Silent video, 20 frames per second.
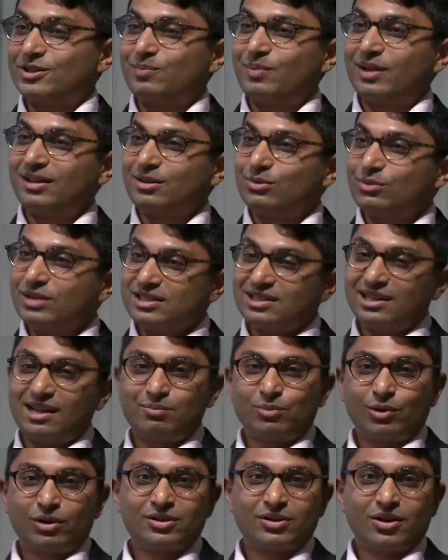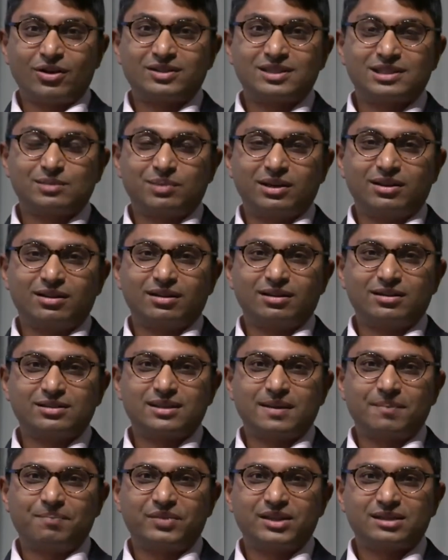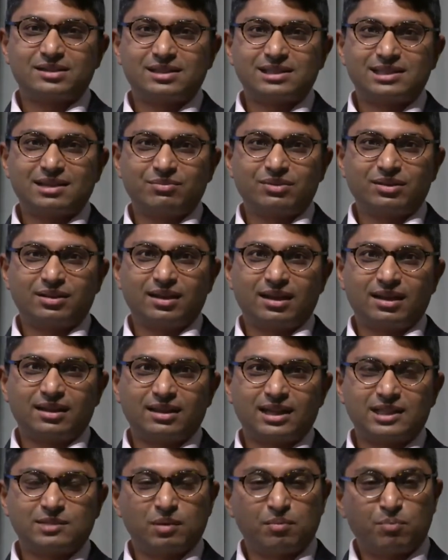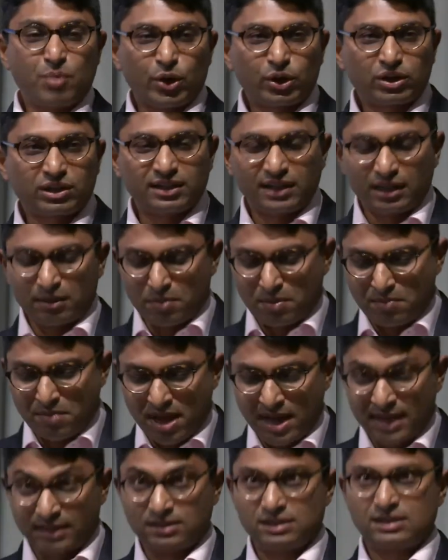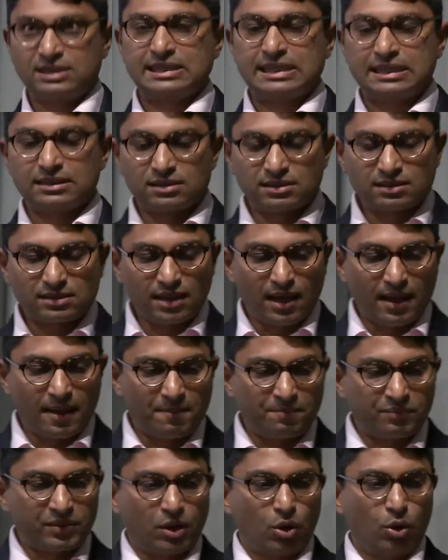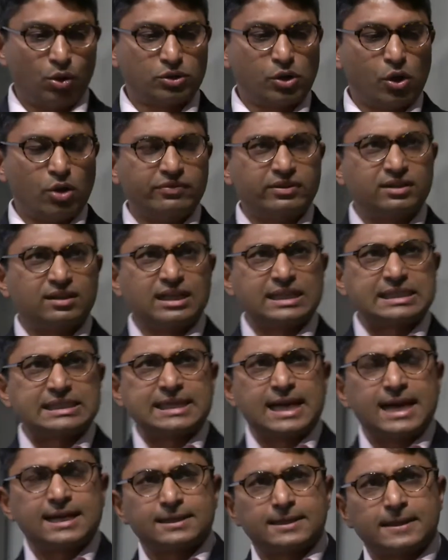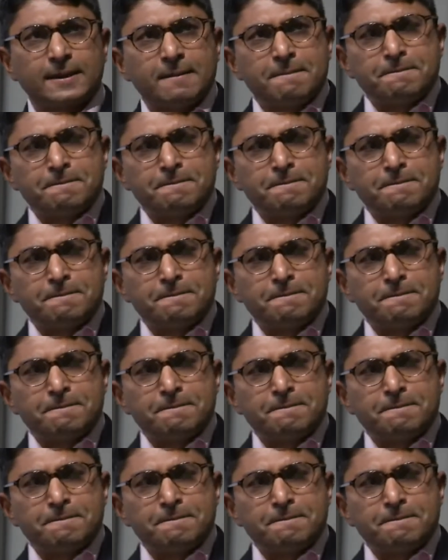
but the reason I brought notes is because this is something that's been percolating in my mind since the whole COVID thing started.